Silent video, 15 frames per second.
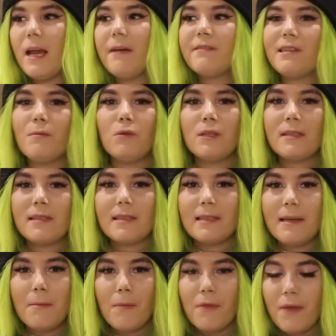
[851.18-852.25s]
If someone's
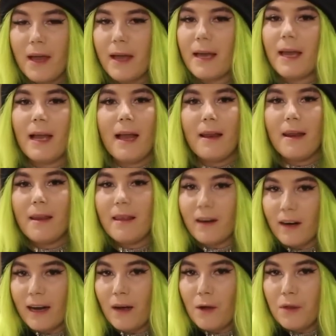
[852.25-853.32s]
slim thick and
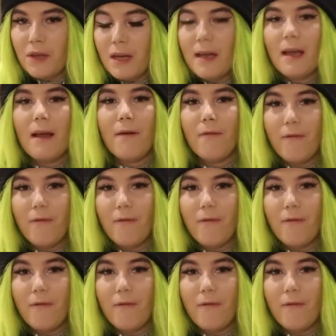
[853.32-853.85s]
they're healthy,